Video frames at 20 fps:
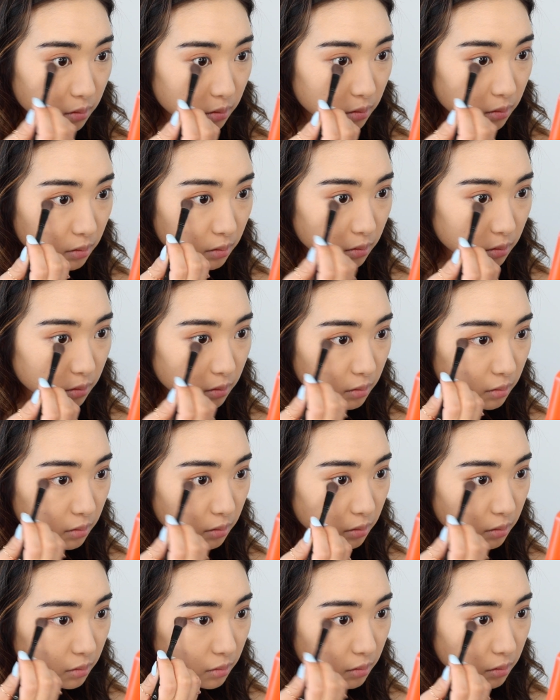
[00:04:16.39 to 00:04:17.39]

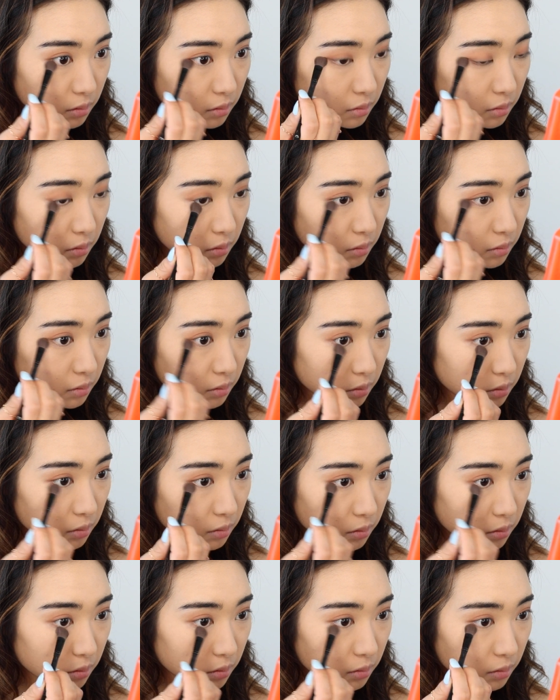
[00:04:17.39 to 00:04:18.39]

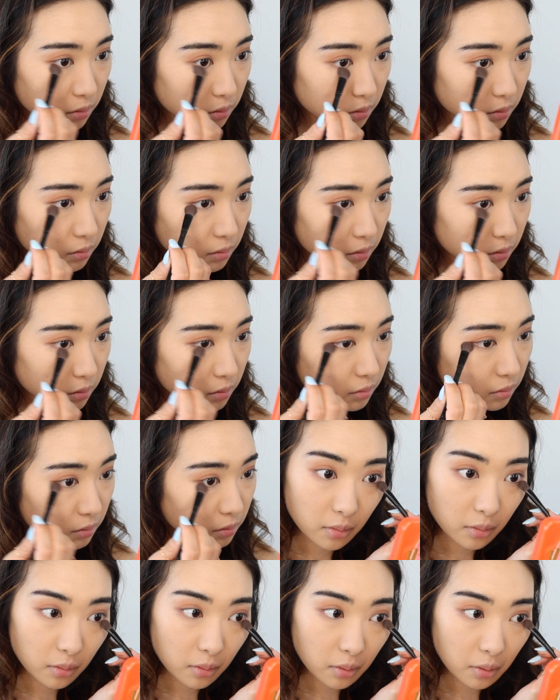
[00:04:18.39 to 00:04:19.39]

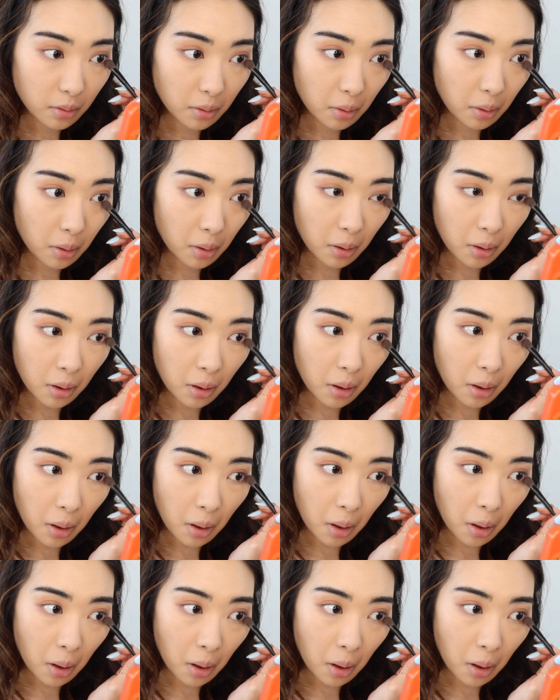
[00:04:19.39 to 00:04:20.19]
(silence)